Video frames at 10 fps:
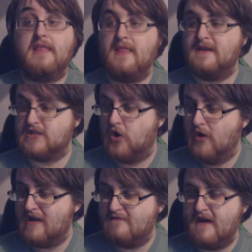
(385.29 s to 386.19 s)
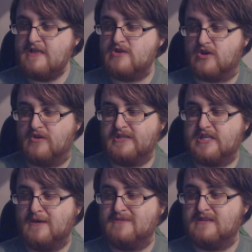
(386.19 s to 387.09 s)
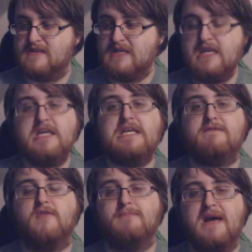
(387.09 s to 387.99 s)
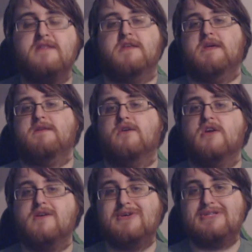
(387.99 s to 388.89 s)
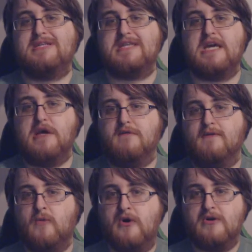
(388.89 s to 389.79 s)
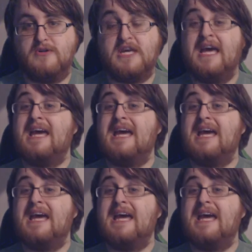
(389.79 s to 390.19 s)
then this whole adventure in terms of the evil method that they're going to use to take over the world